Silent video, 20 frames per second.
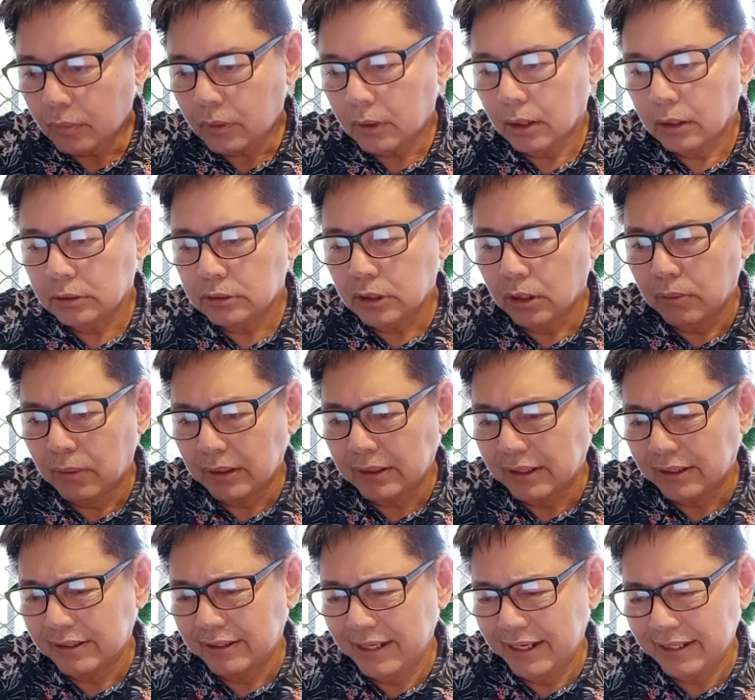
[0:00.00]
so what are
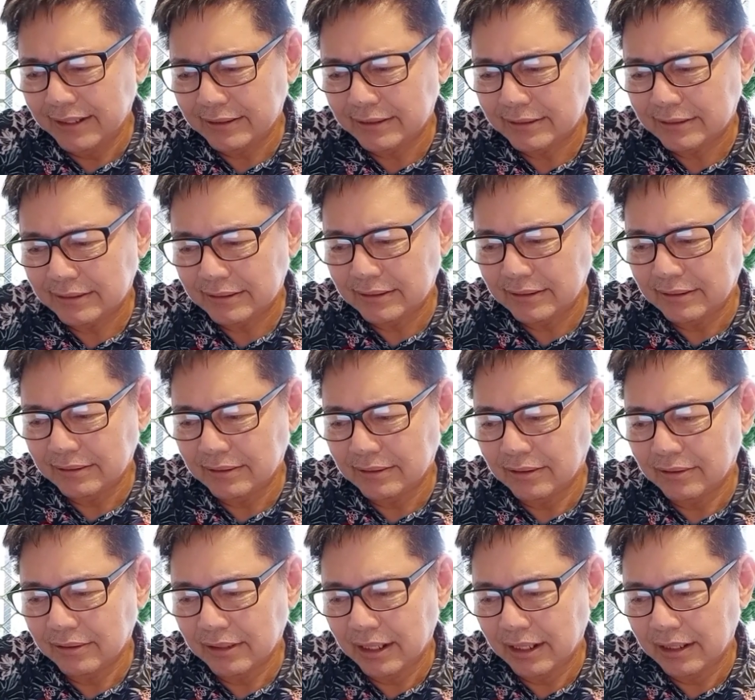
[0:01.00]
these?
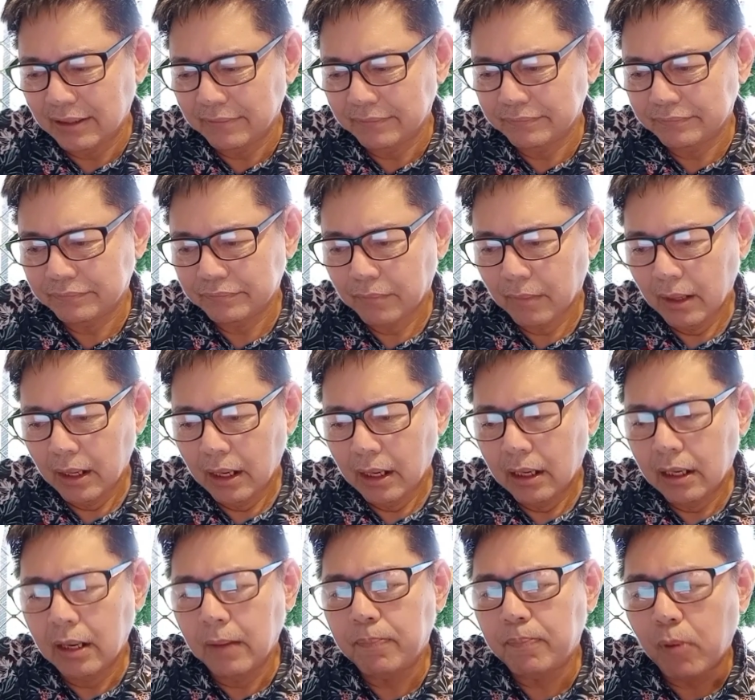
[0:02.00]
Okay,
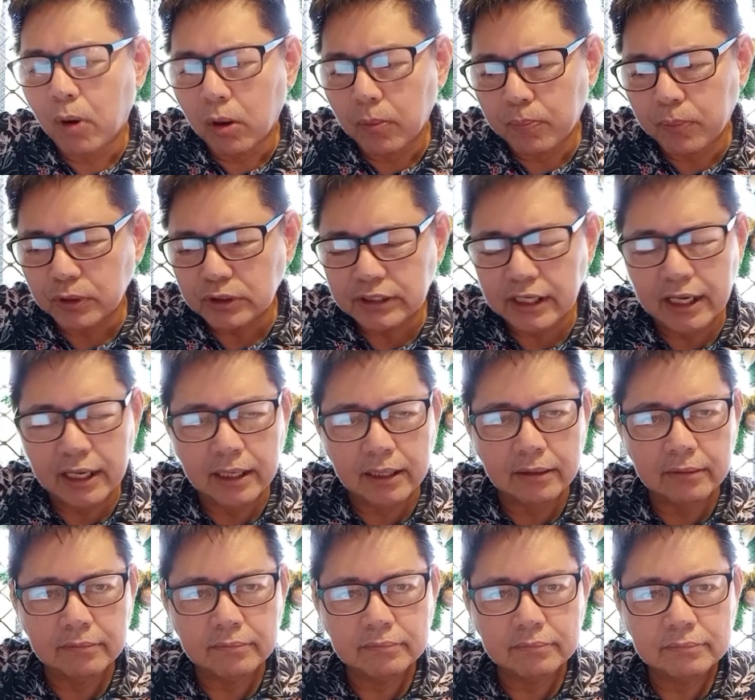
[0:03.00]
repurposing.
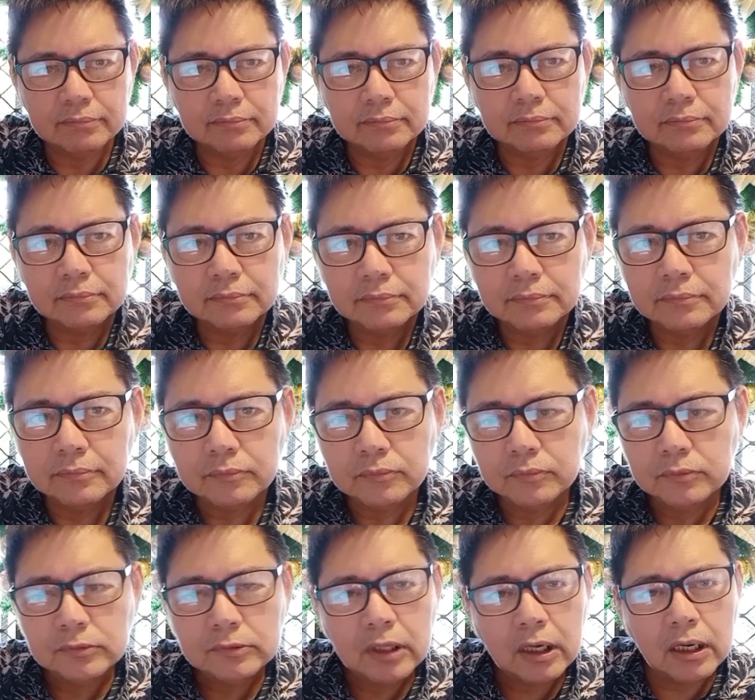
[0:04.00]

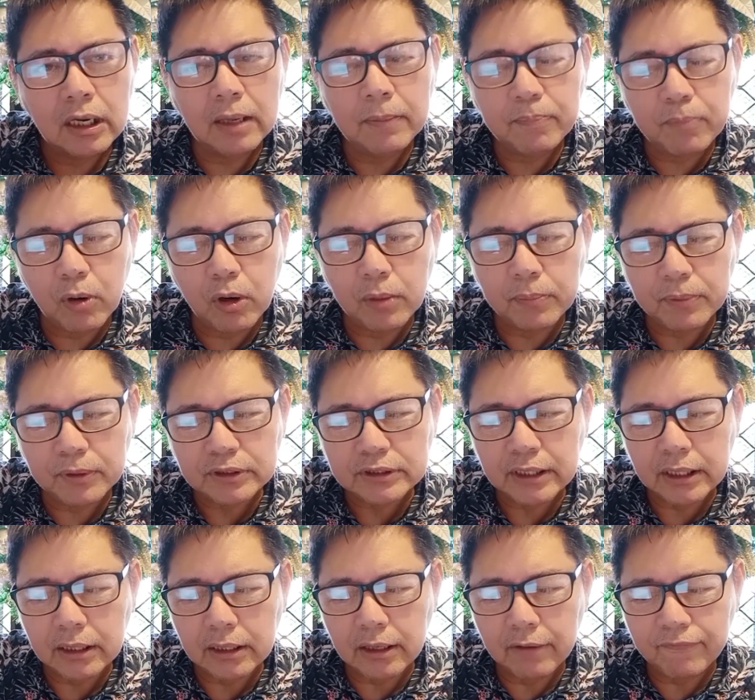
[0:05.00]

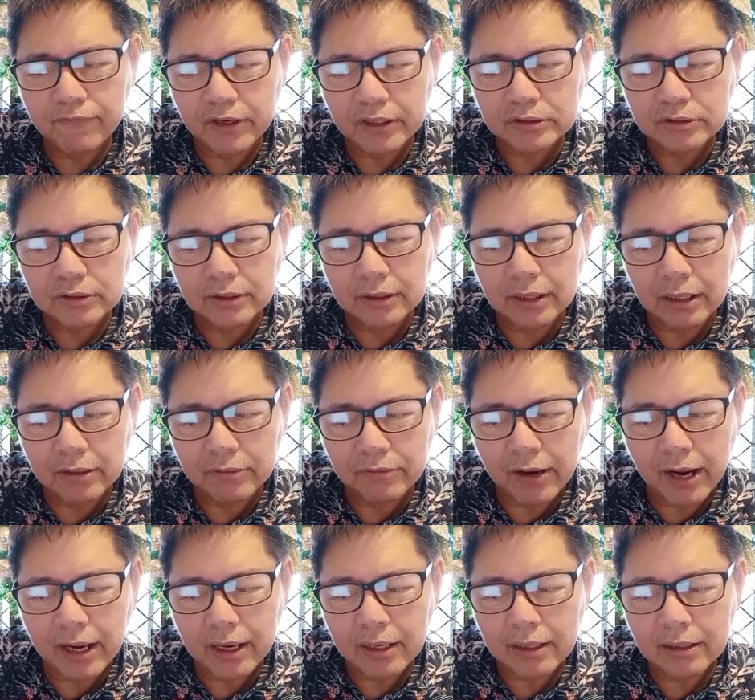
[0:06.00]
Repurposing refers to the
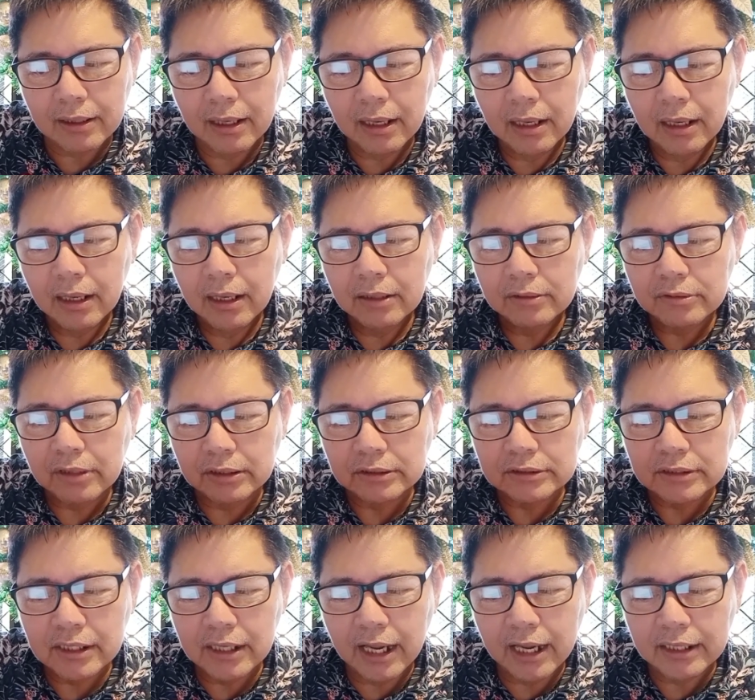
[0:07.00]
direct
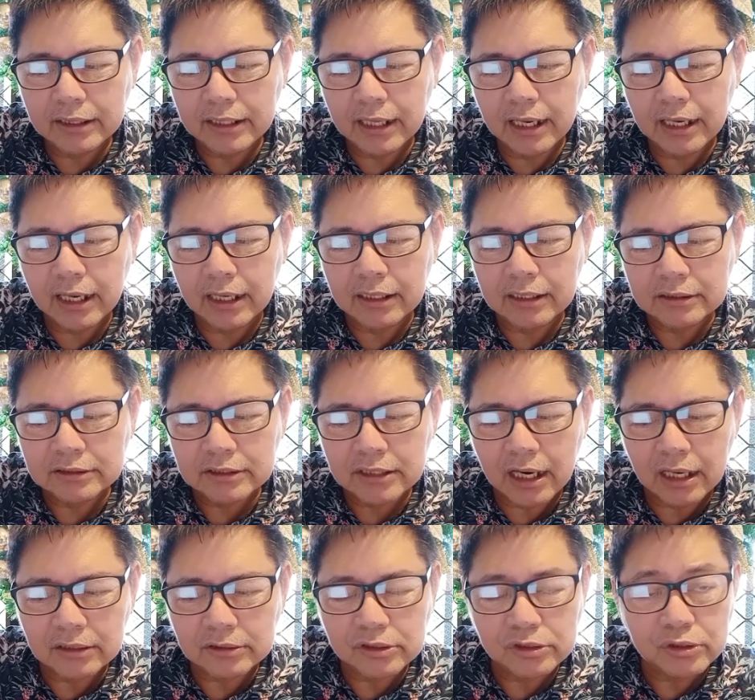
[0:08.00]
translating an
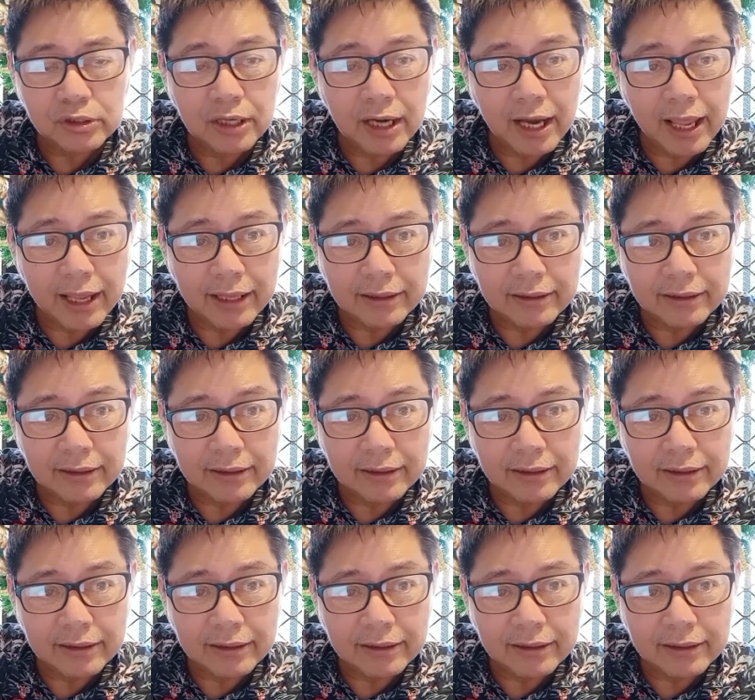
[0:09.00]
instructor-led